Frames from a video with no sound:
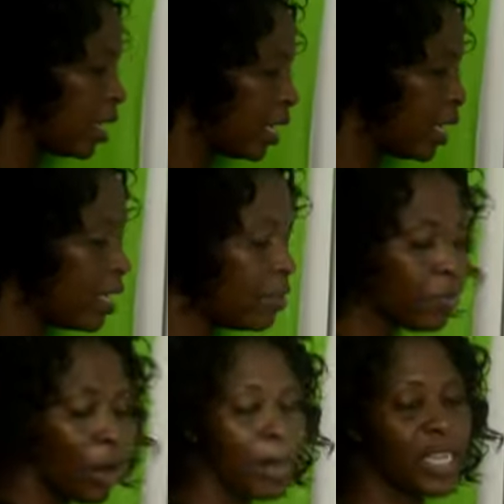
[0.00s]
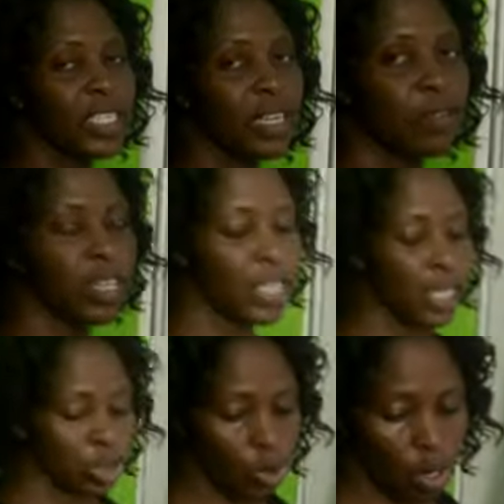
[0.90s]
Informative is
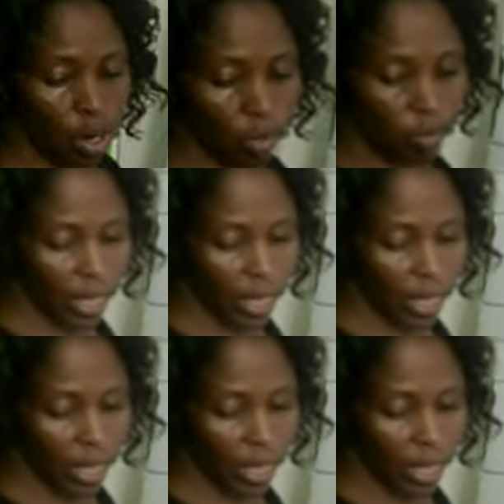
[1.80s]
a stroke of